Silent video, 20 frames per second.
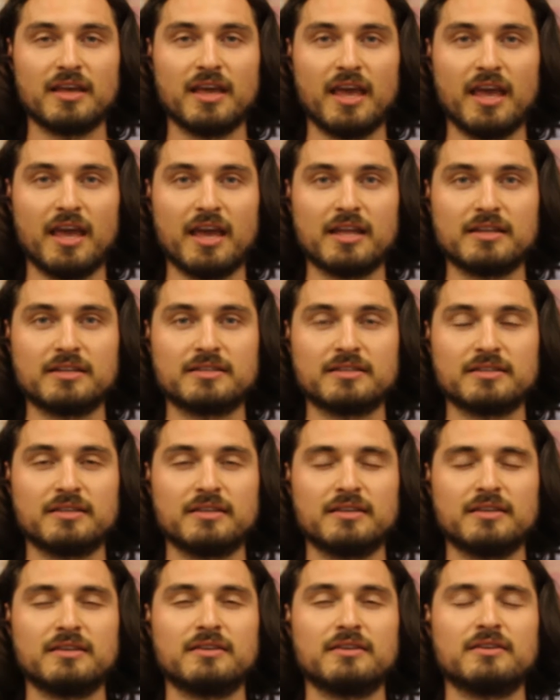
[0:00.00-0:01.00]
And
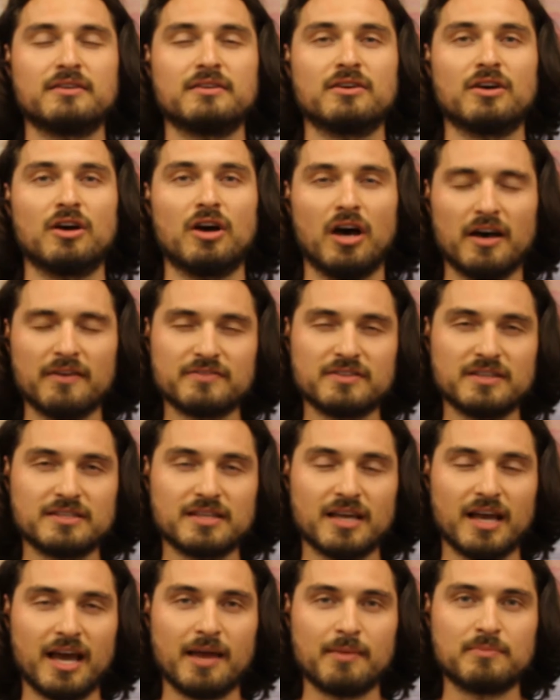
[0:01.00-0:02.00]

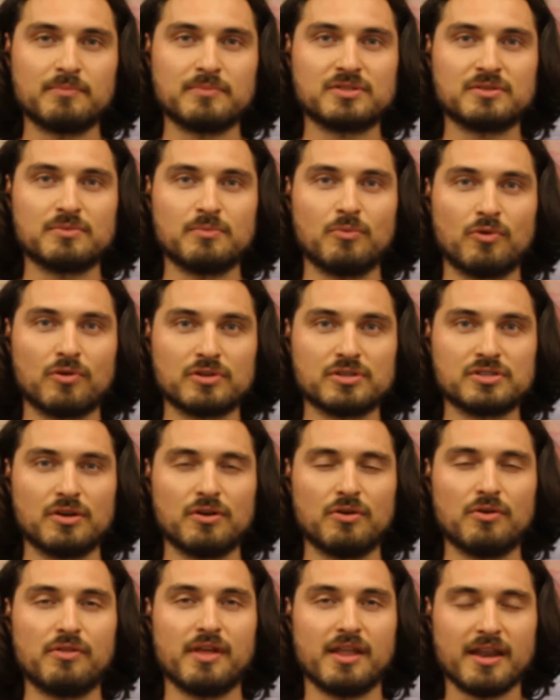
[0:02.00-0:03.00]
oftentimes, more
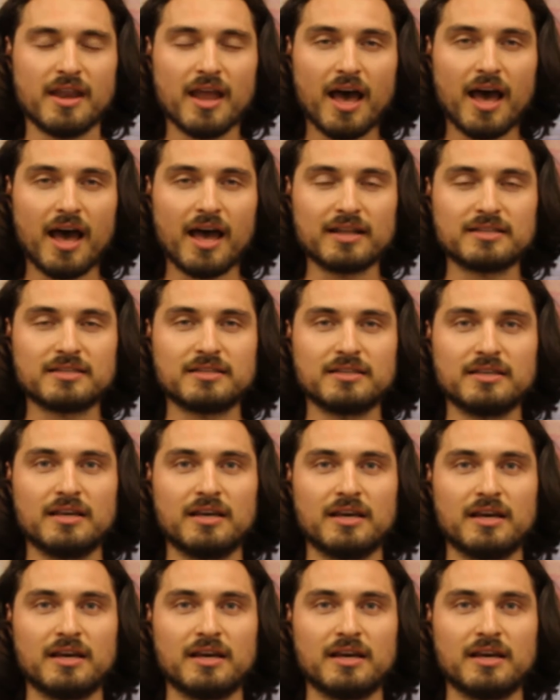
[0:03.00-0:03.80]
so than not,